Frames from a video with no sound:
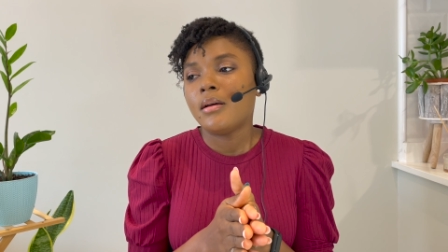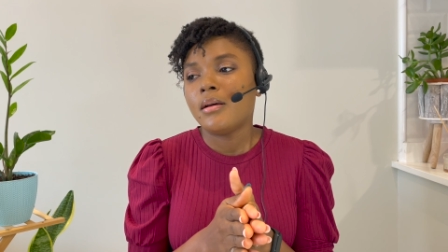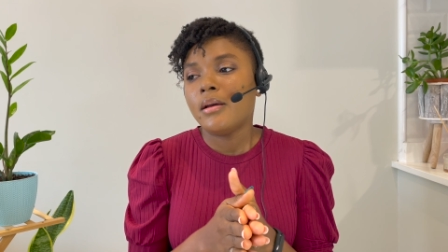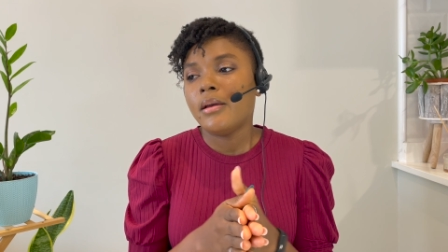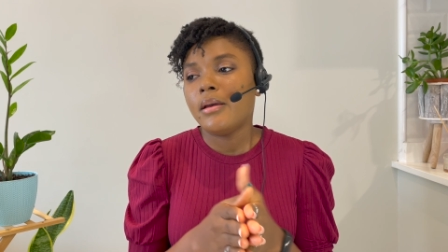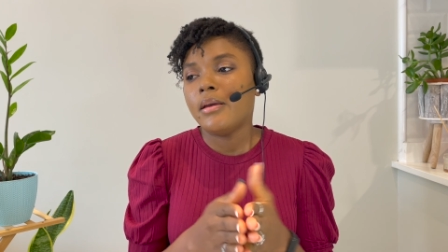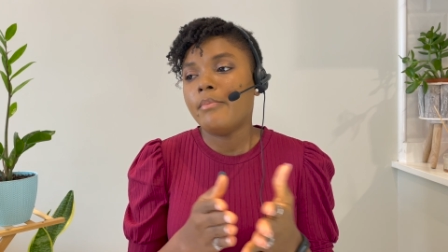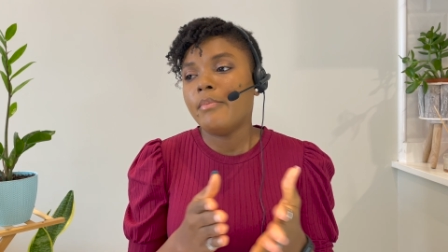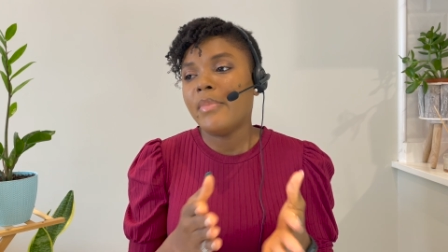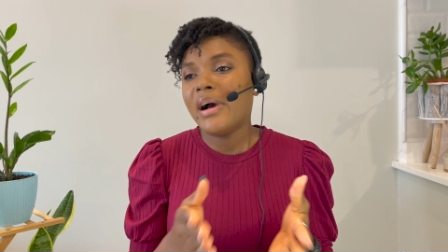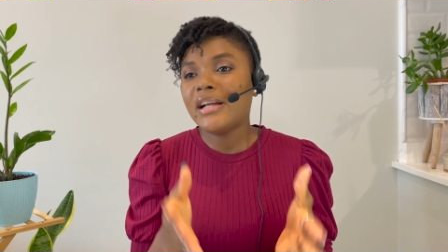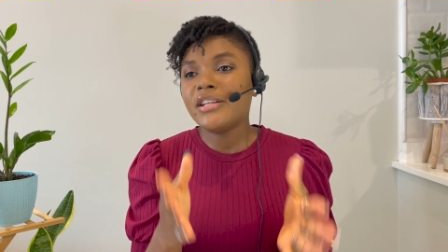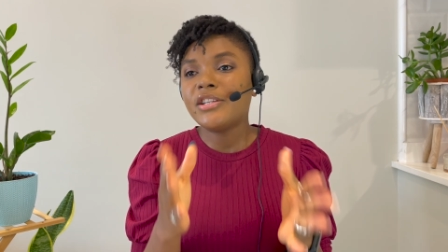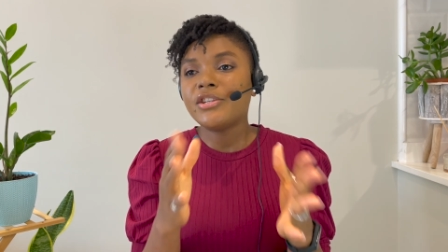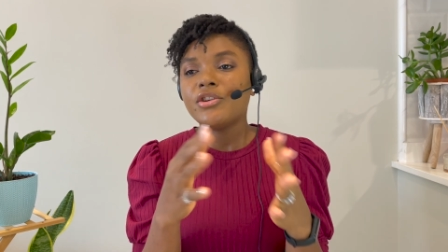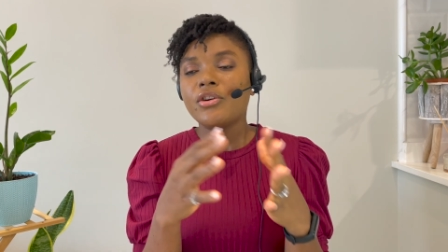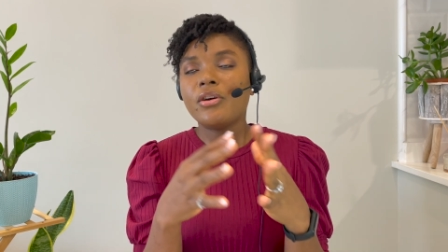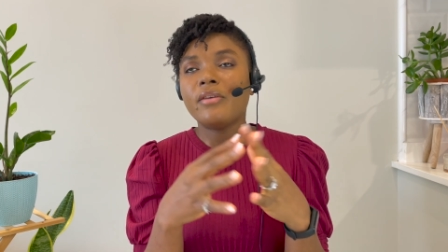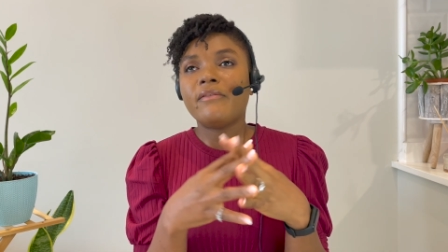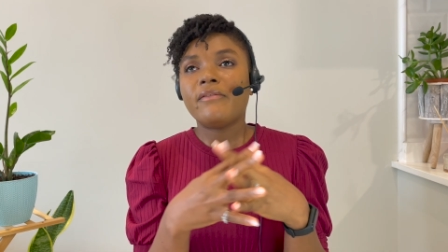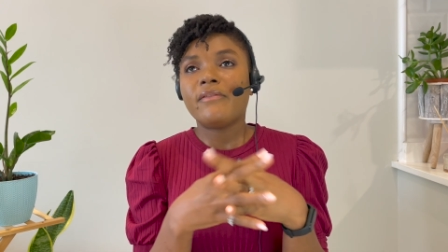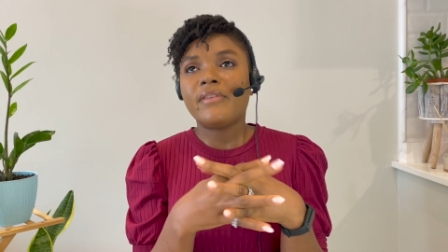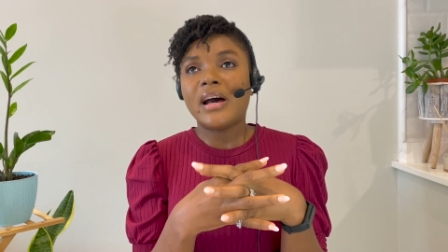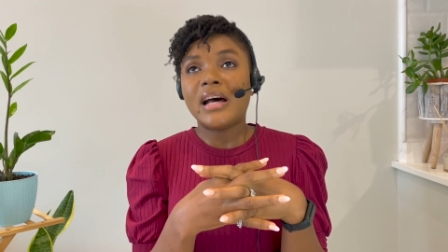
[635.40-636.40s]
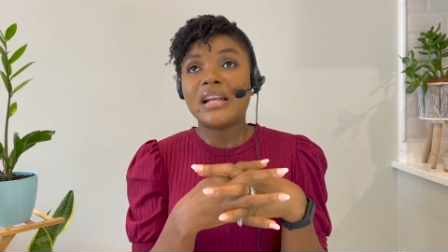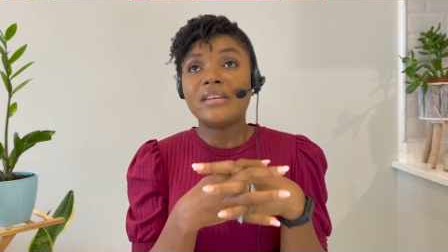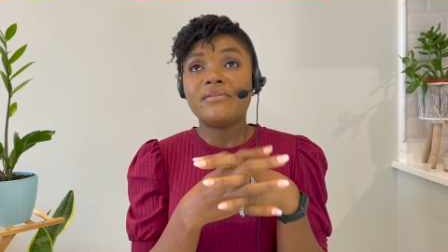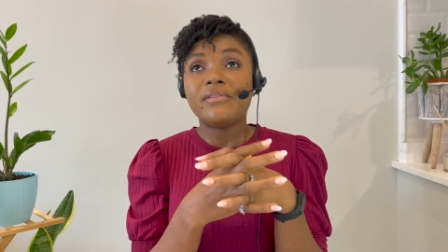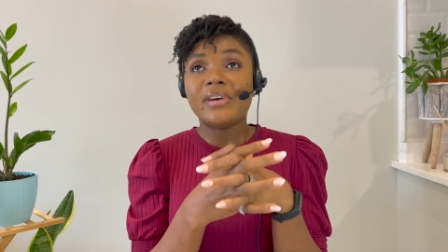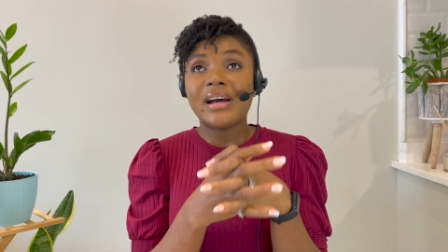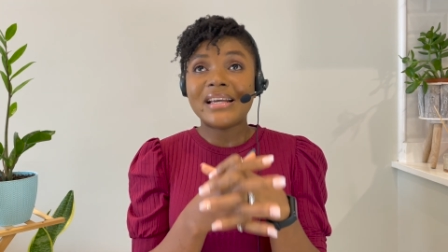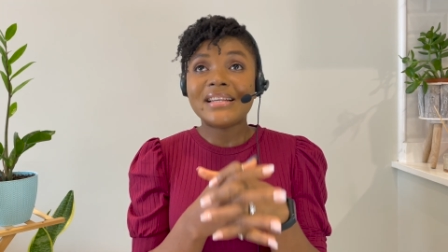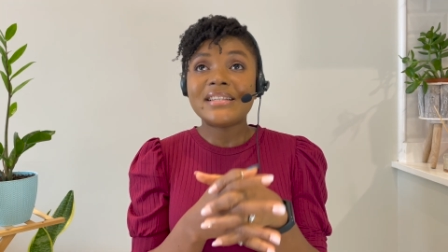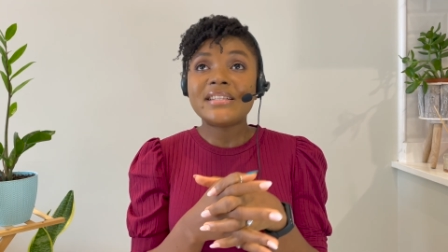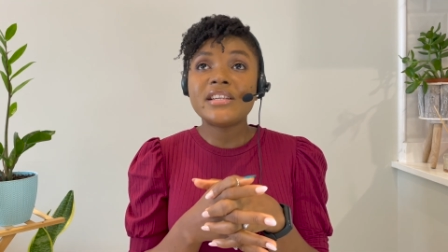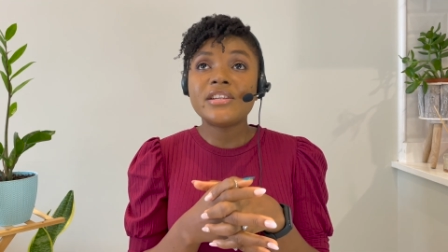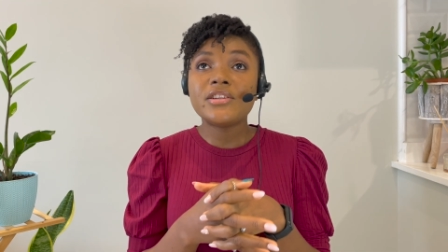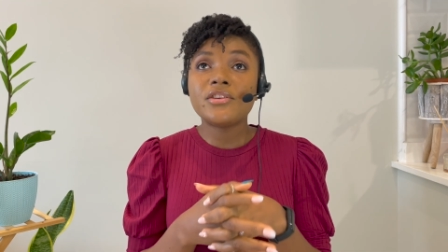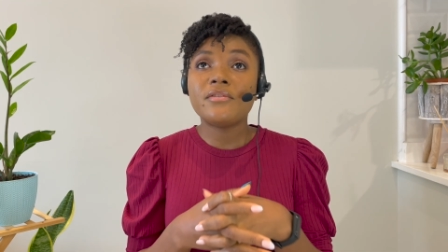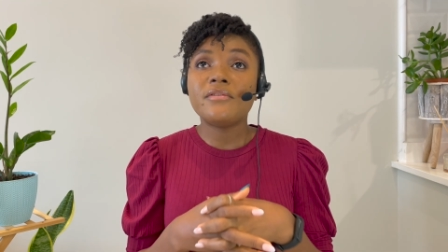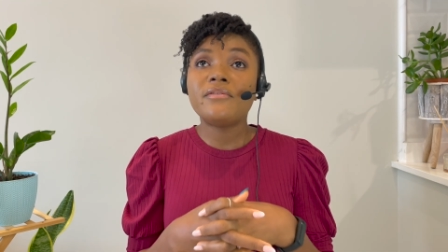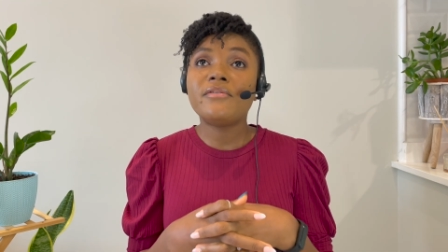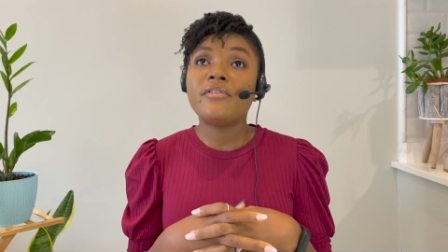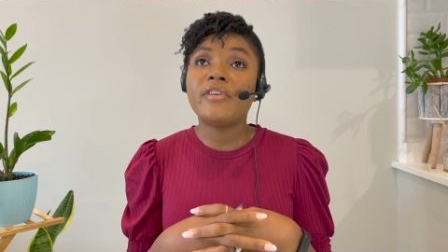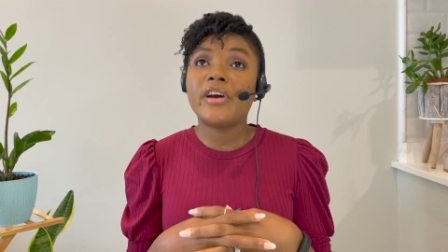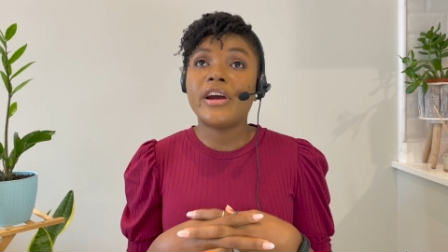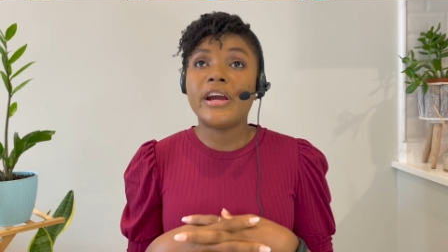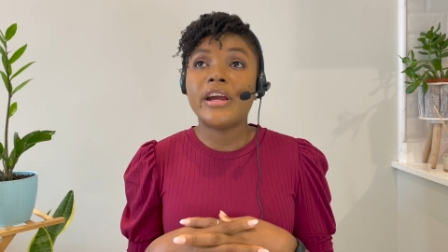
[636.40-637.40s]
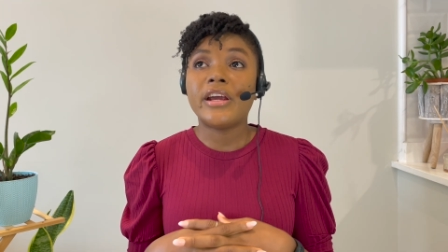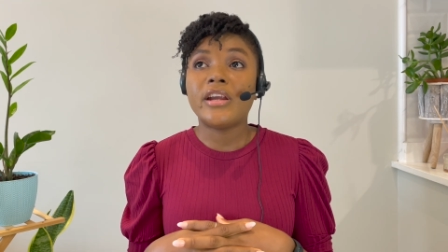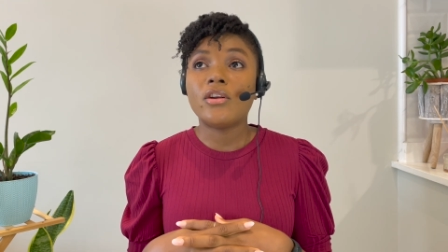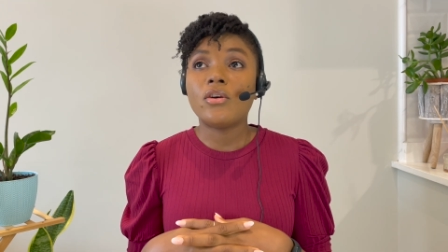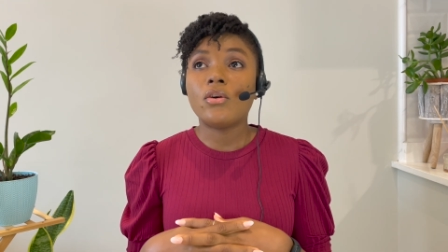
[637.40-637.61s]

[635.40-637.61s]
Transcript: Imagine you're advising your friend